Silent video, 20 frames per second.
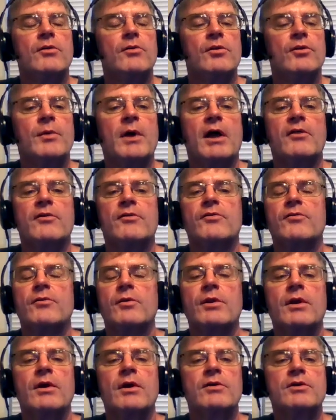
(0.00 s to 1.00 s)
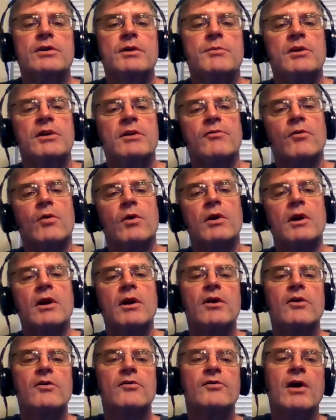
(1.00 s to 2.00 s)
The response from the GPT-4.
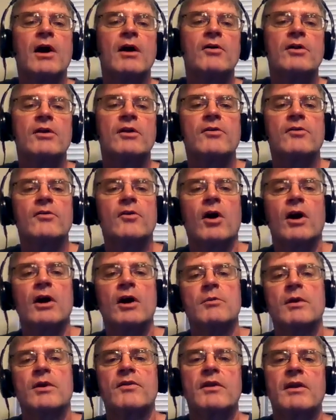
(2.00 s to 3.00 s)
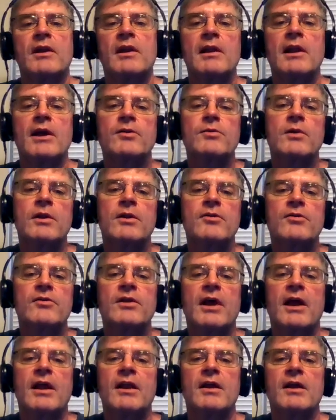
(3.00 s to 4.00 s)
Socrates' argument that intellectual
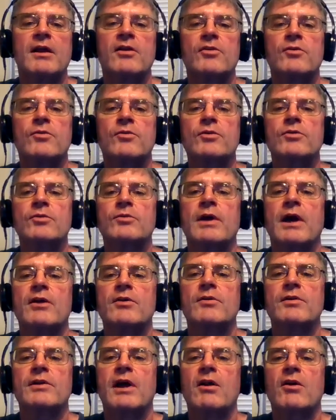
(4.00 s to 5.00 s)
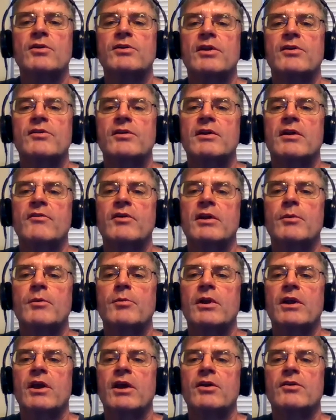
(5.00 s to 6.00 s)
understanding is crucial to actual knowledge has significant
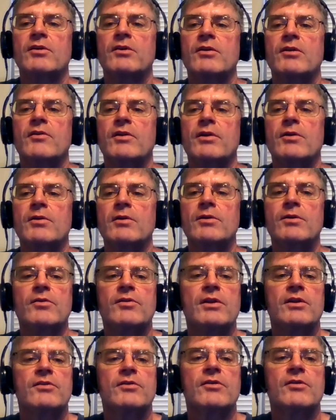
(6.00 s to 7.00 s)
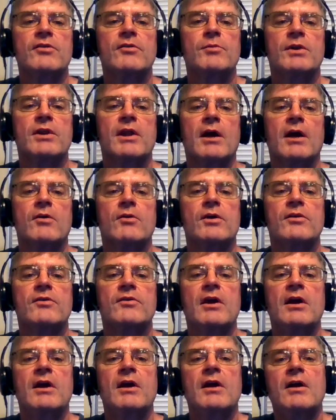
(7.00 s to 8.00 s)
implications for the earlier thesis of
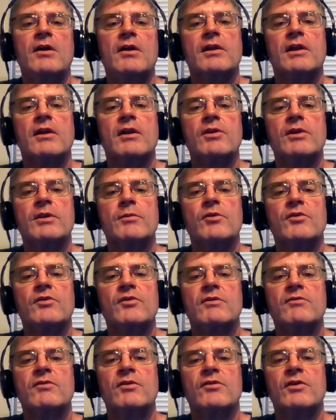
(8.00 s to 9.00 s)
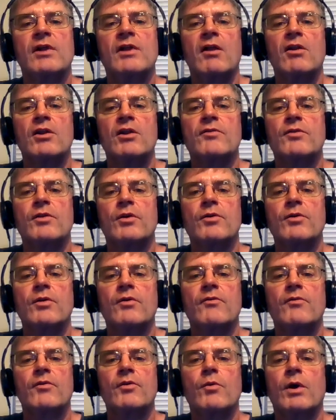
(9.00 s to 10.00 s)
Protagoras that everything perceived is knowledge for the
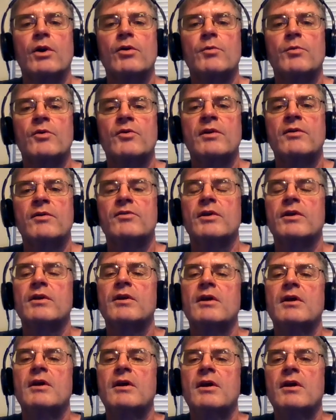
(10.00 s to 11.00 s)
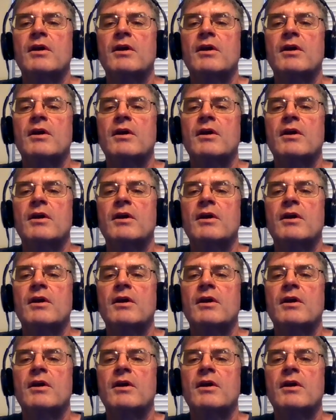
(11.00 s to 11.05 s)
one who perceives it.